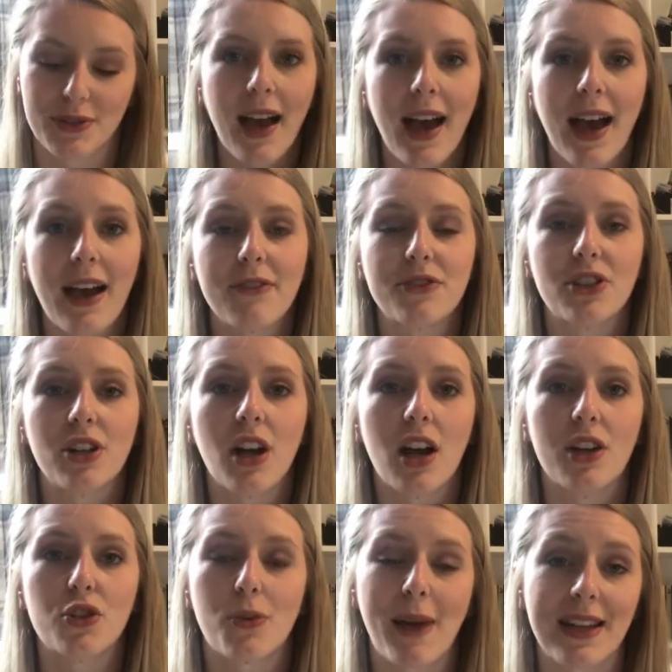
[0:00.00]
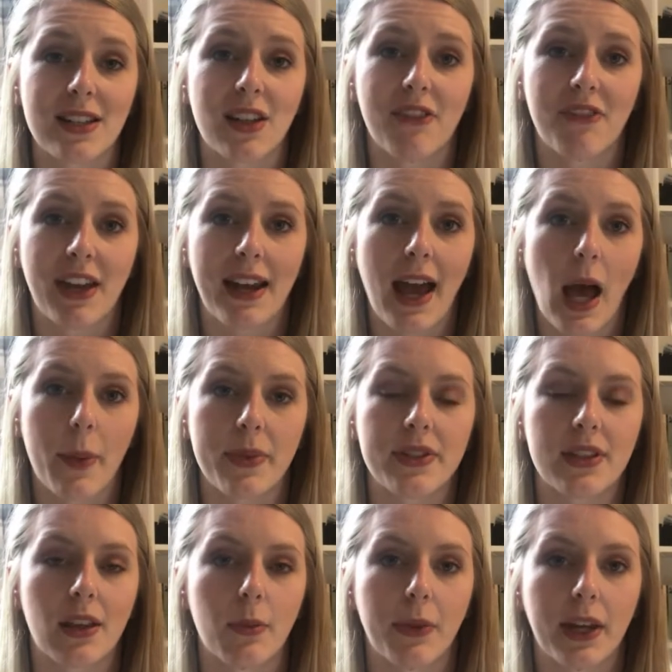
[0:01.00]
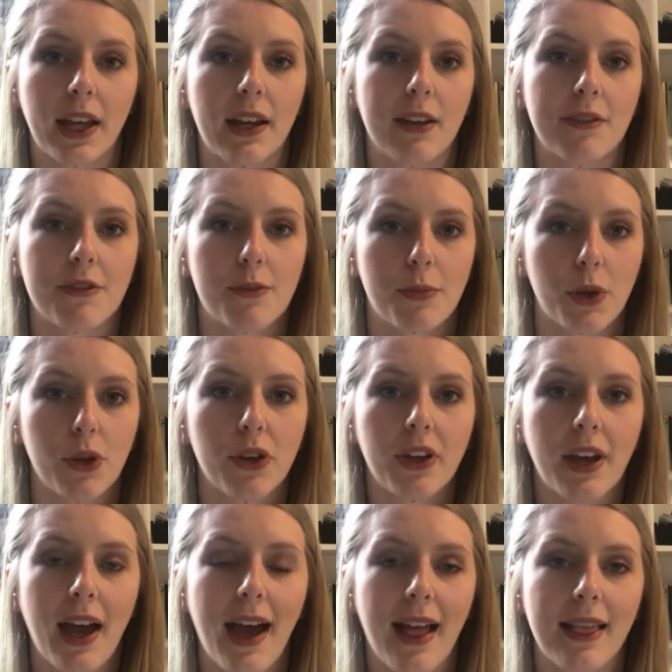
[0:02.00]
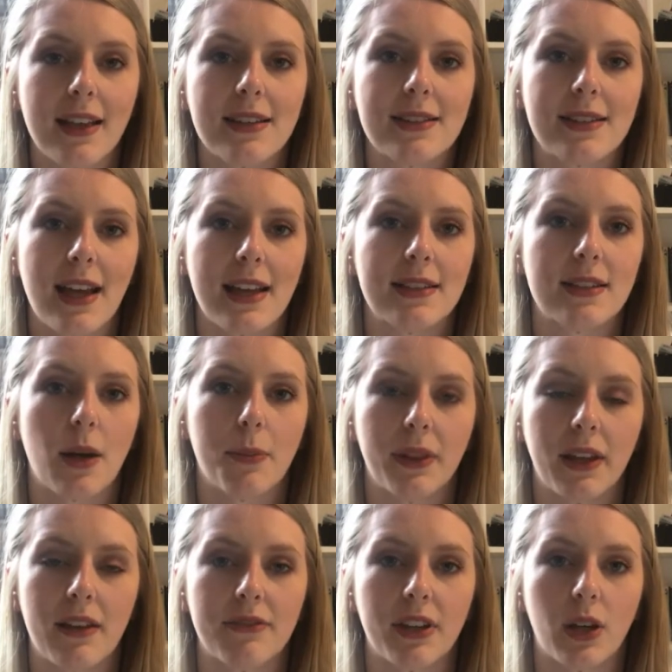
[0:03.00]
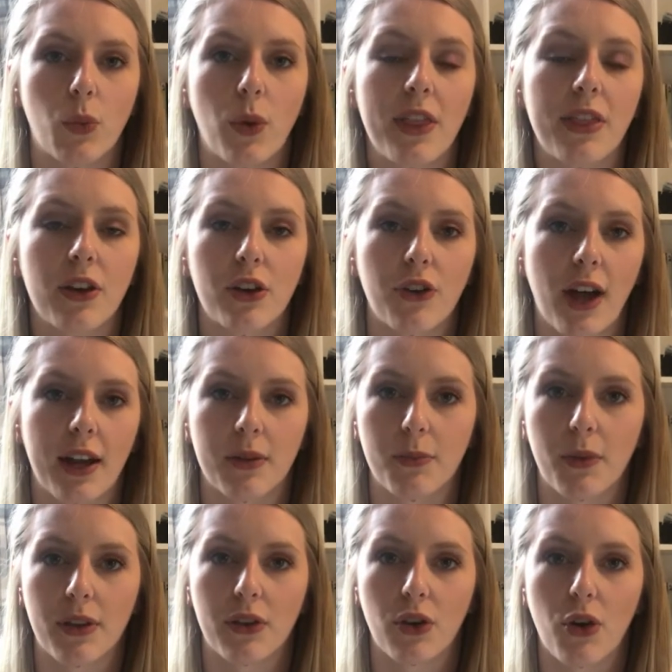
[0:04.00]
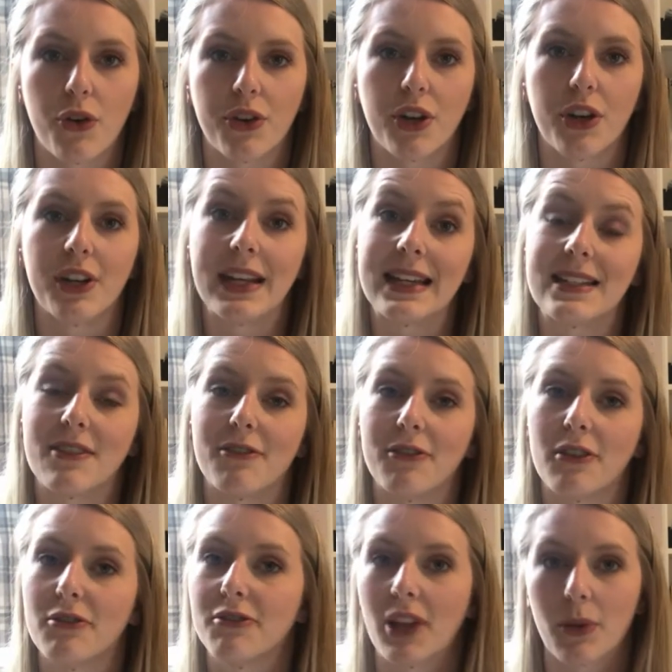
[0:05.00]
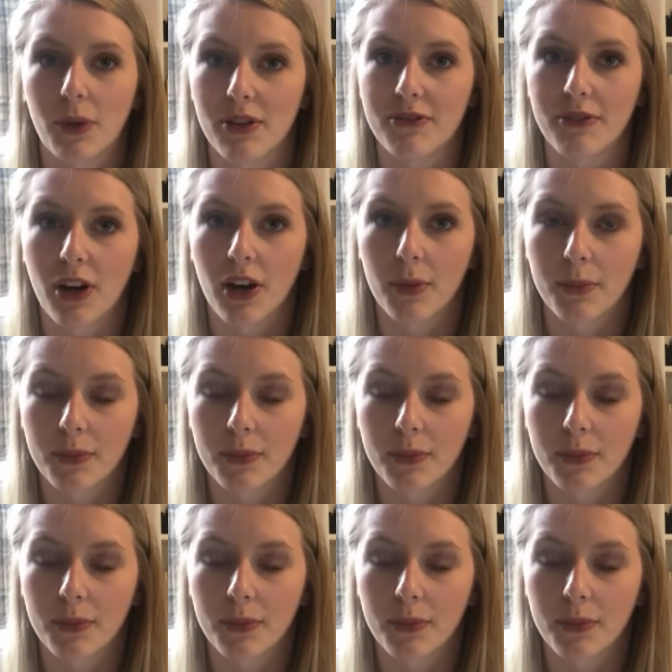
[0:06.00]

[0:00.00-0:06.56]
After a traumatic event happens at the beginning of the book, Alice ends up living with her grandmother on her native flower farm.